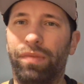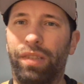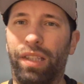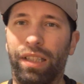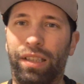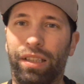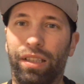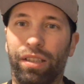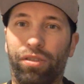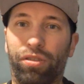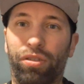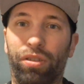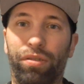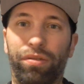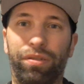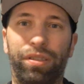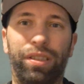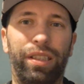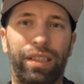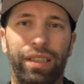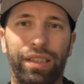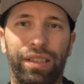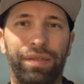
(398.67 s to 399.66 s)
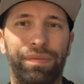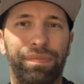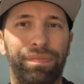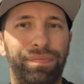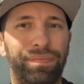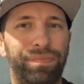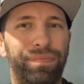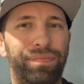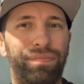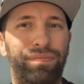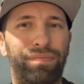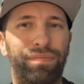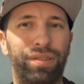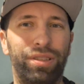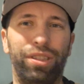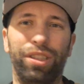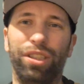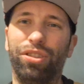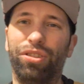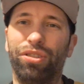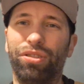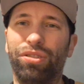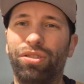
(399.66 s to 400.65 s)
get the closing
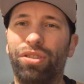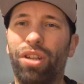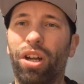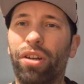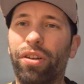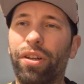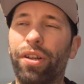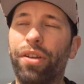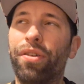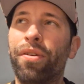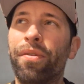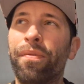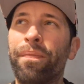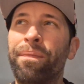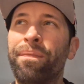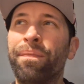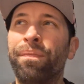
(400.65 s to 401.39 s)
procedure started.